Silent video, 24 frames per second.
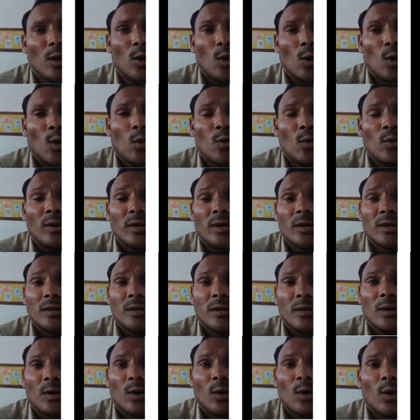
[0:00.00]

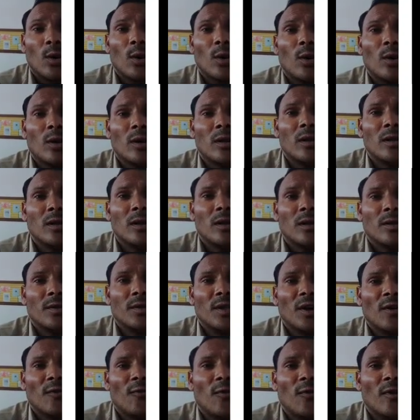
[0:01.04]
over all
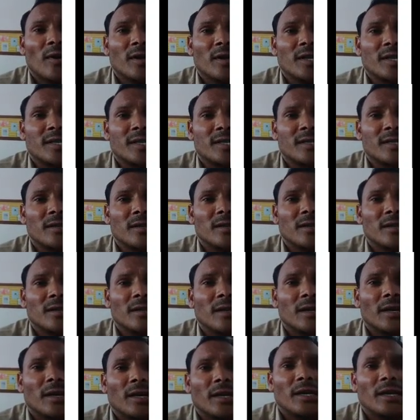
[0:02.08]
the forest
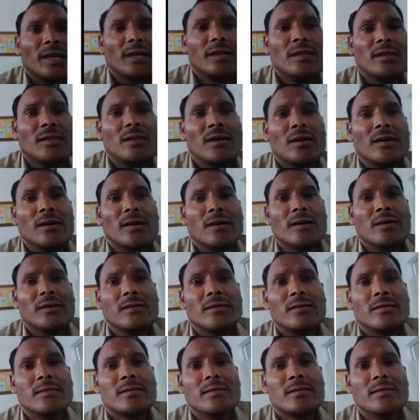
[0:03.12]
in the